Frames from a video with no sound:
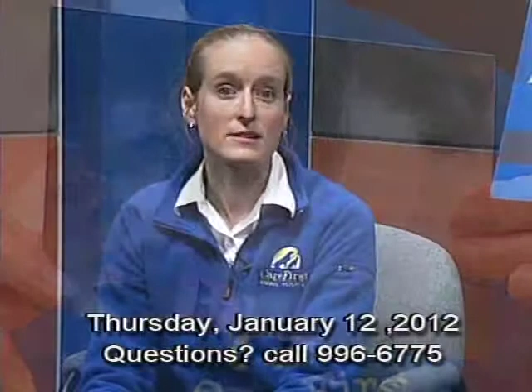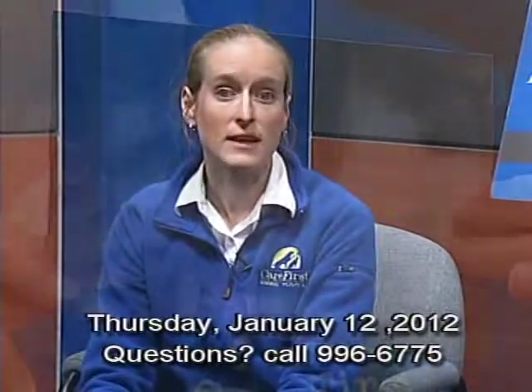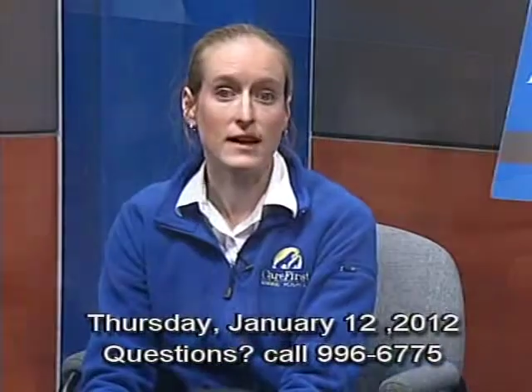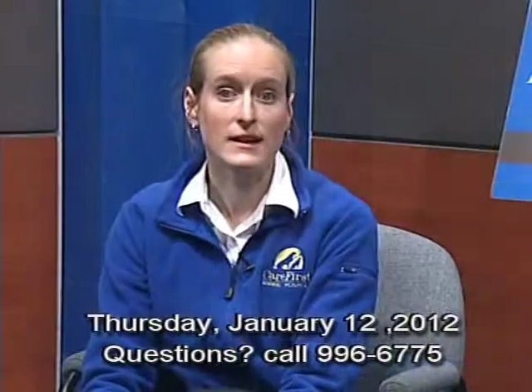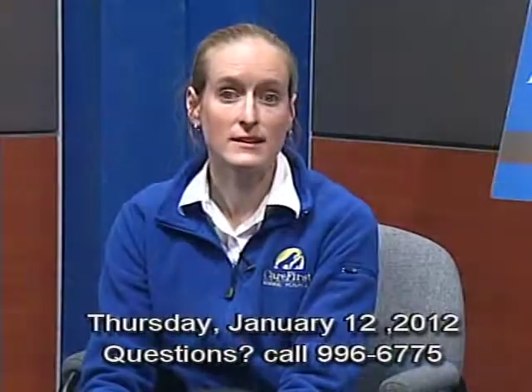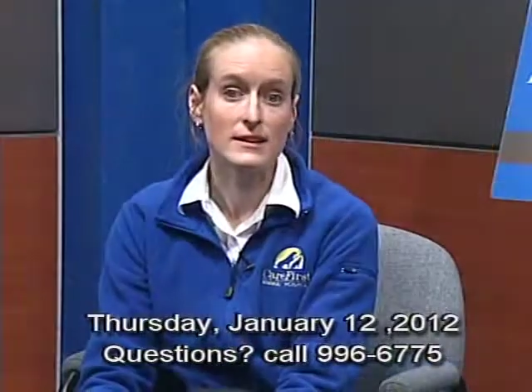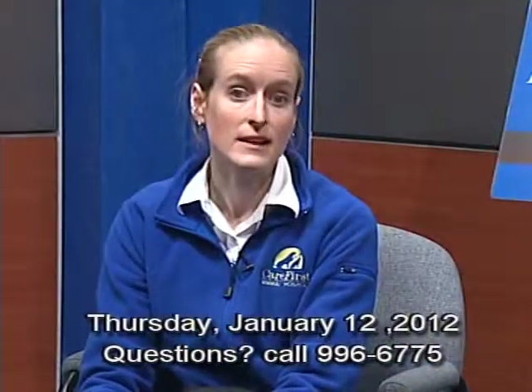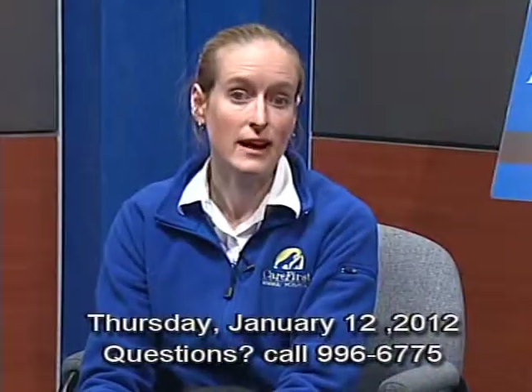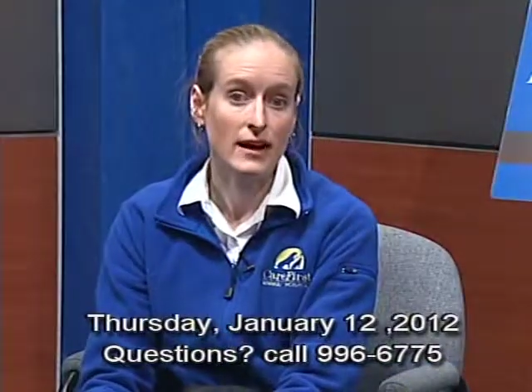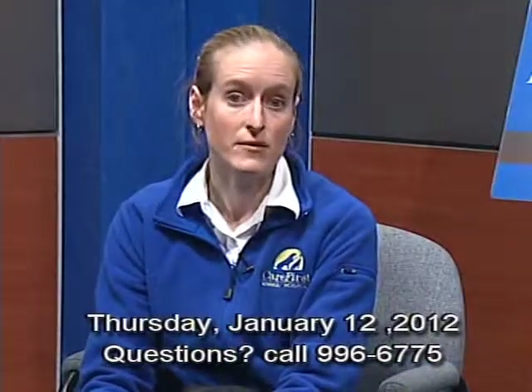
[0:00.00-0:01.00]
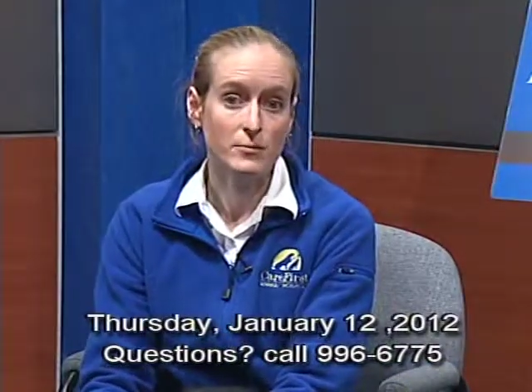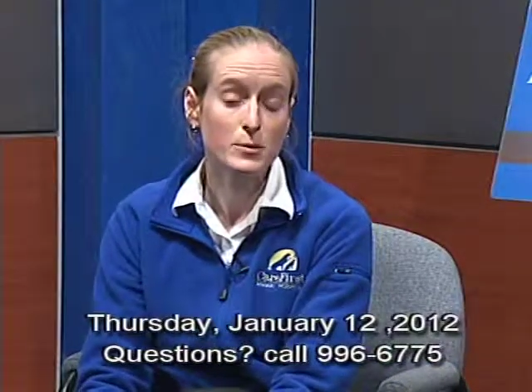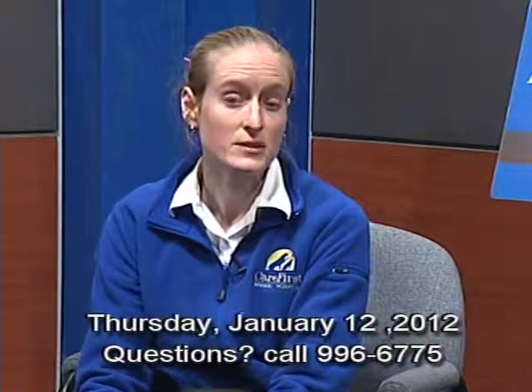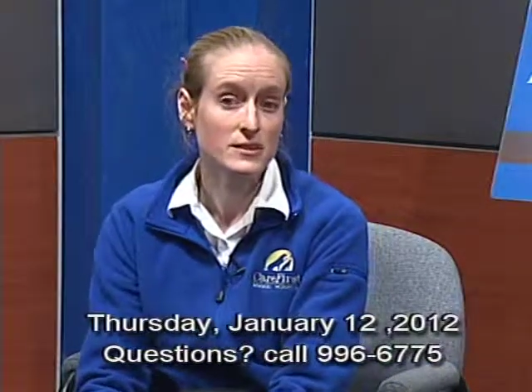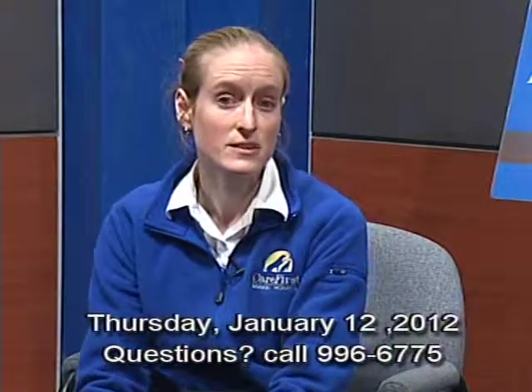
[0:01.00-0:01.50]
cat did have
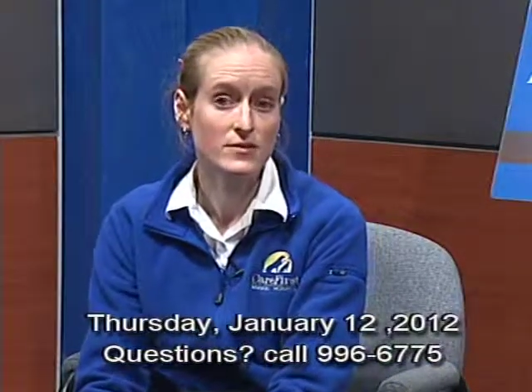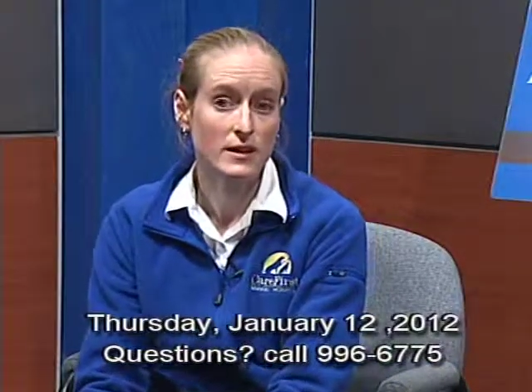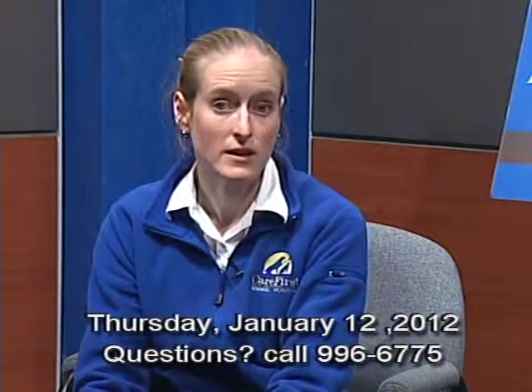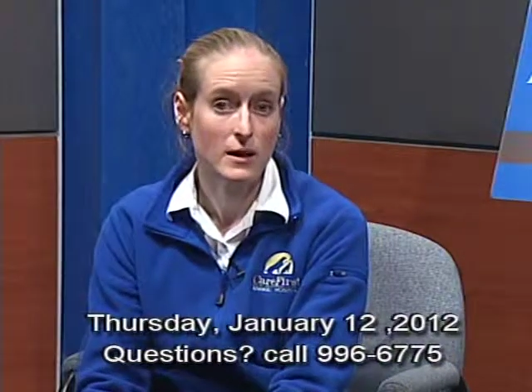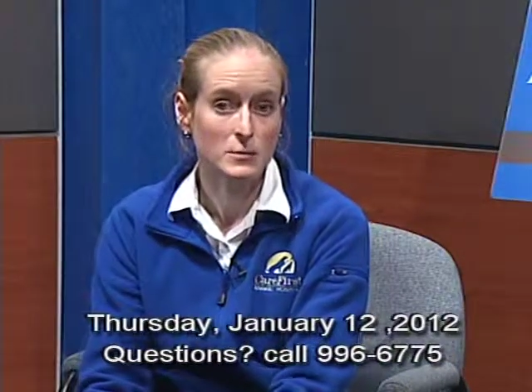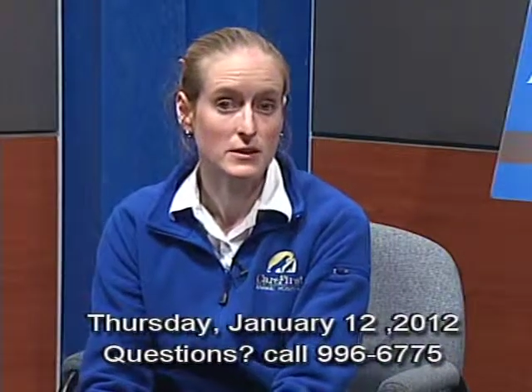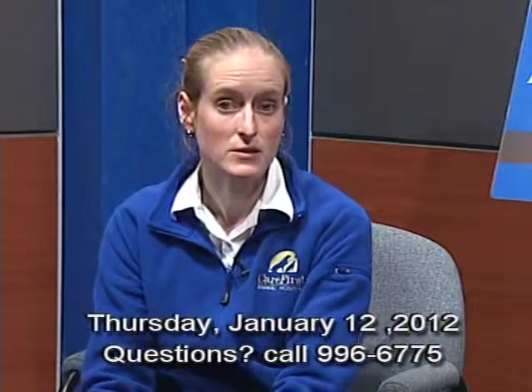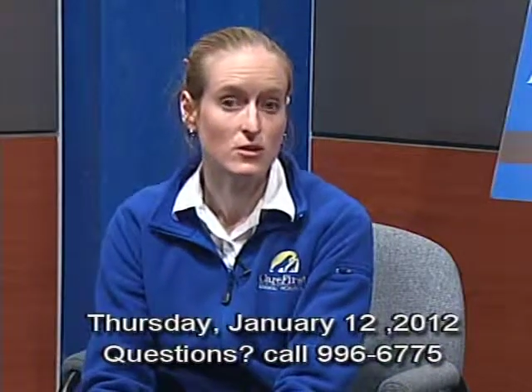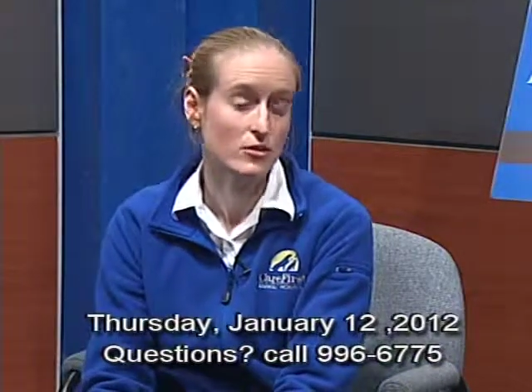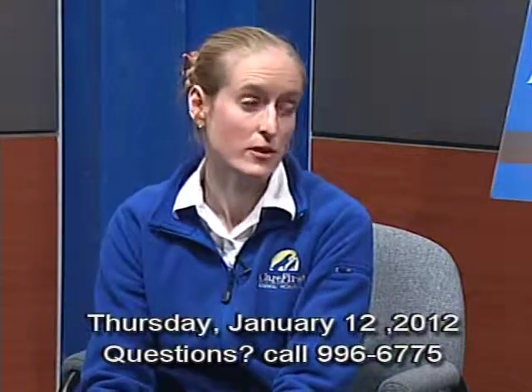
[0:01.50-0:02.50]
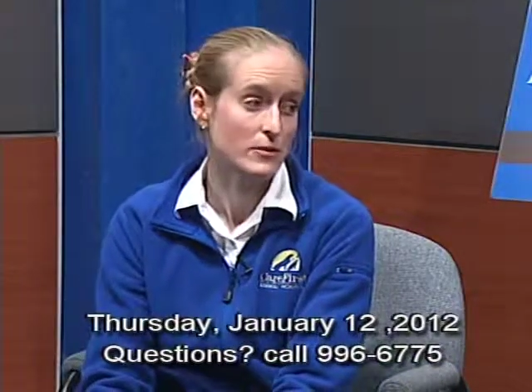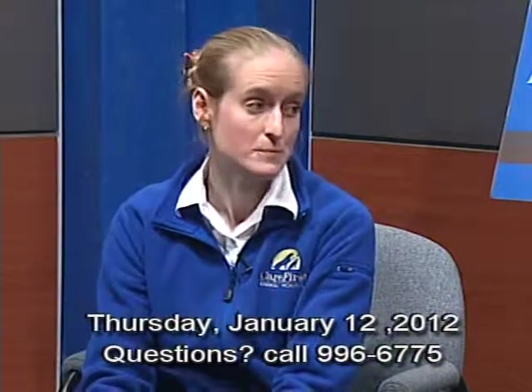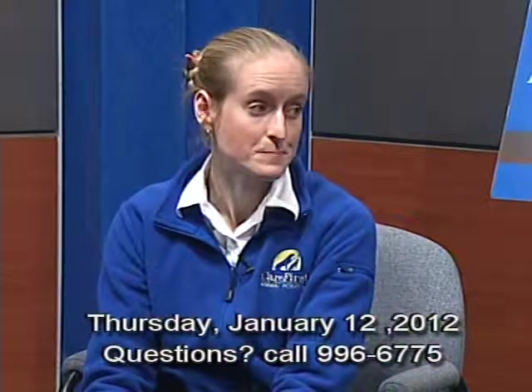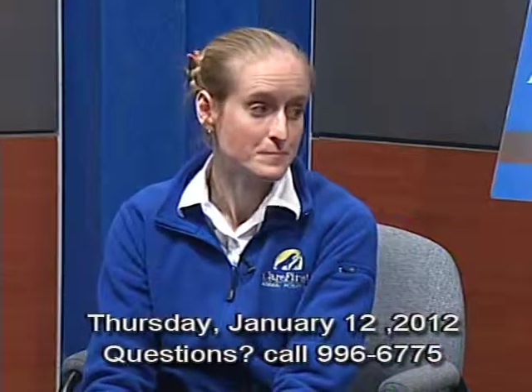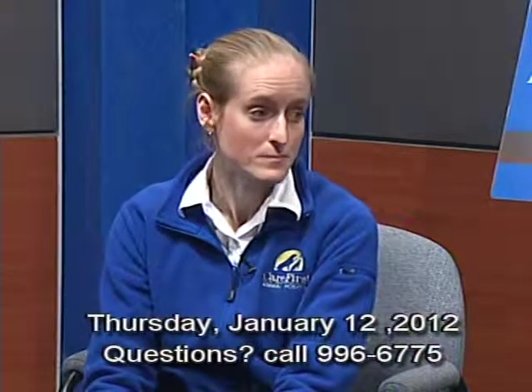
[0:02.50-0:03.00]
pretty significant abscess under there
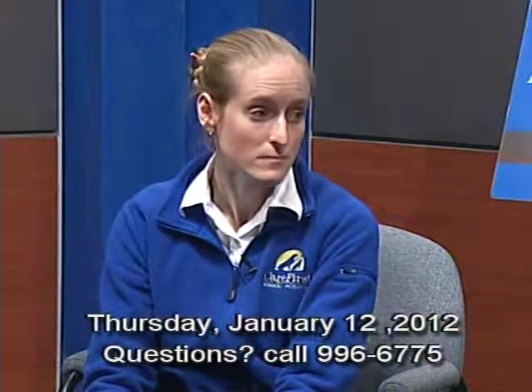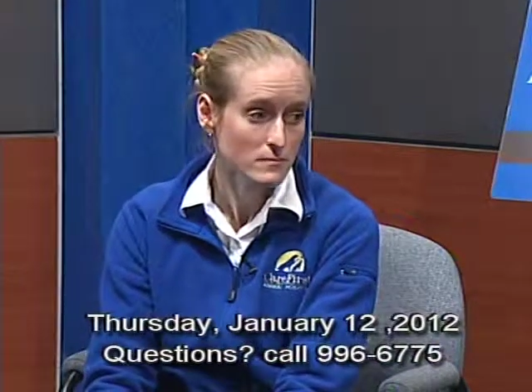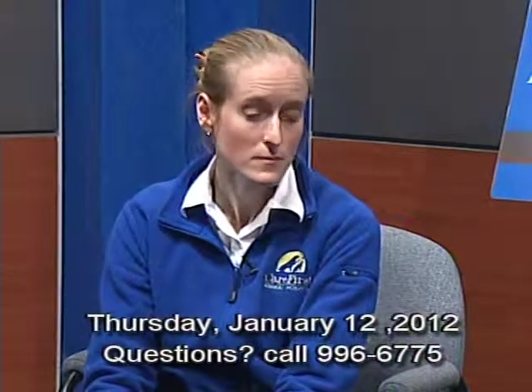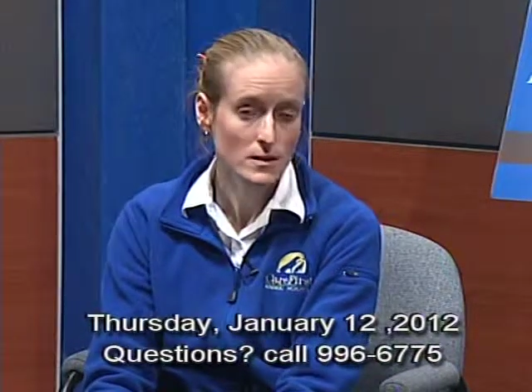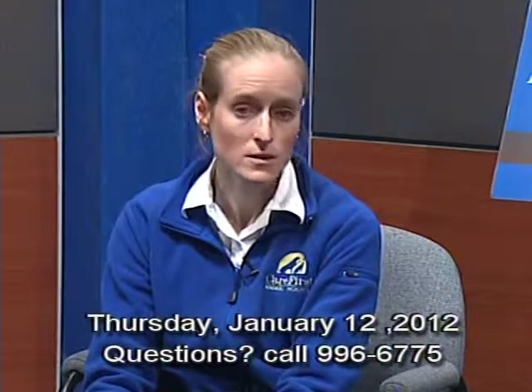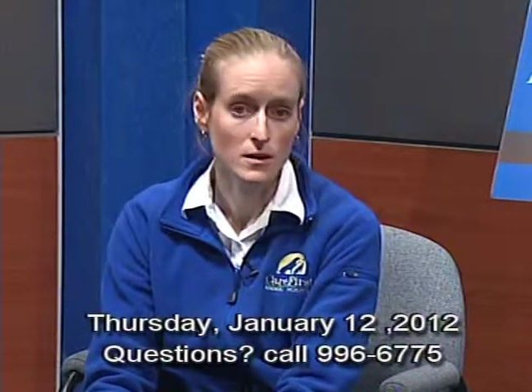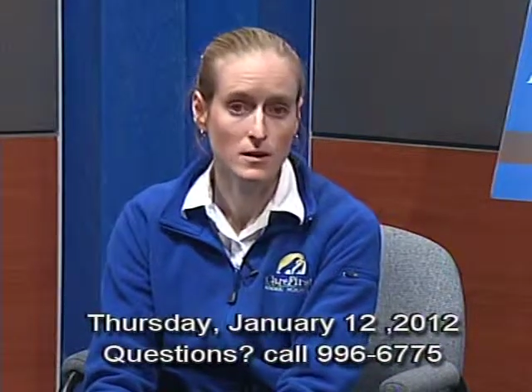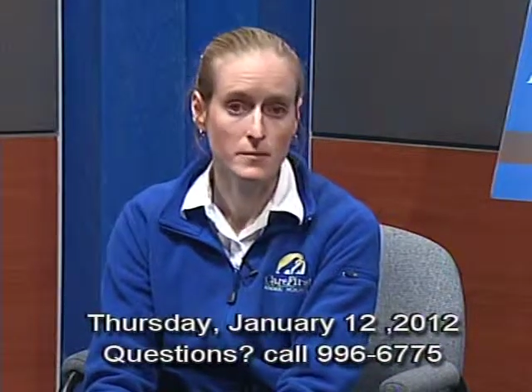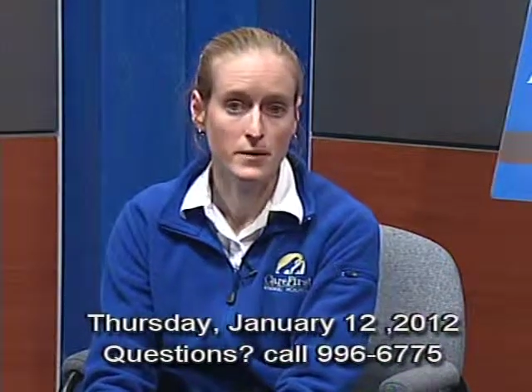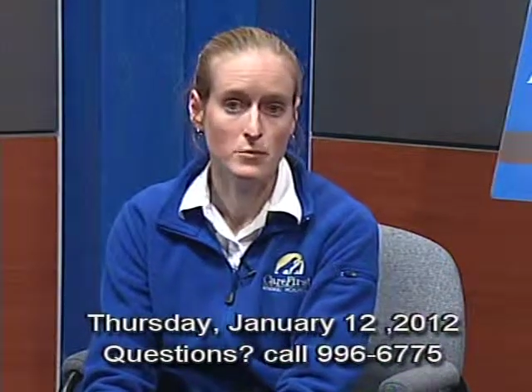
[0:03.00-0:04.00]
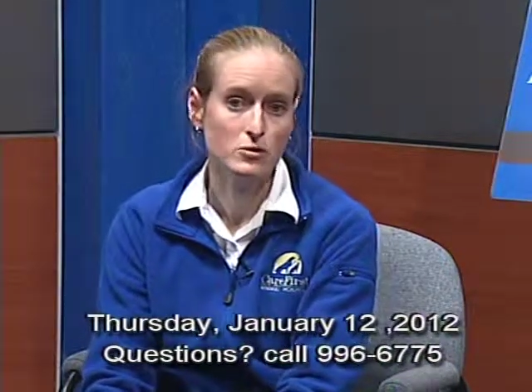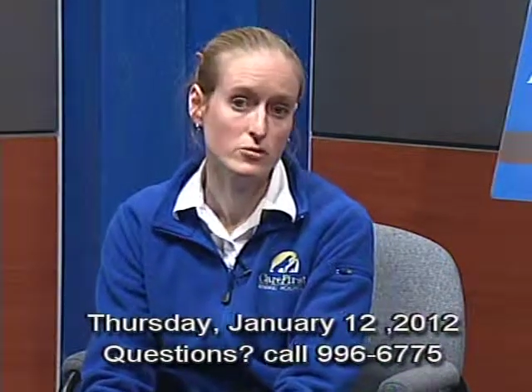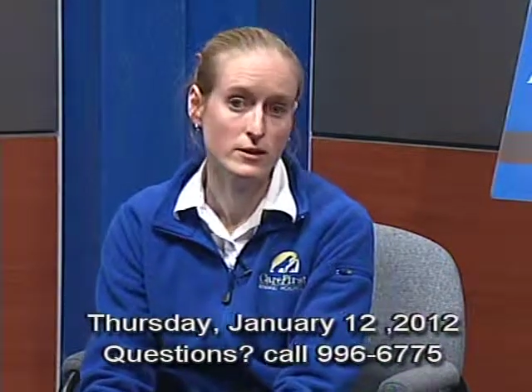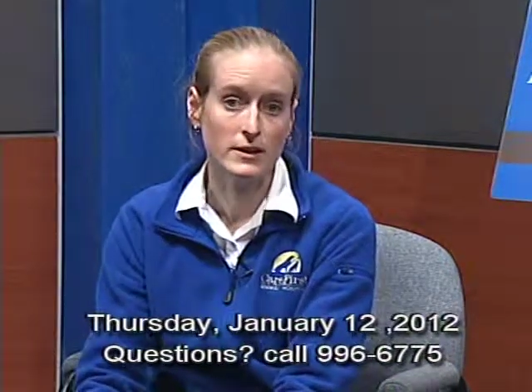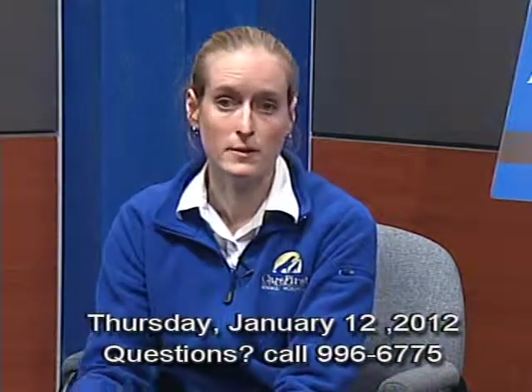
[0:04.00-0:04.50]
that was treated.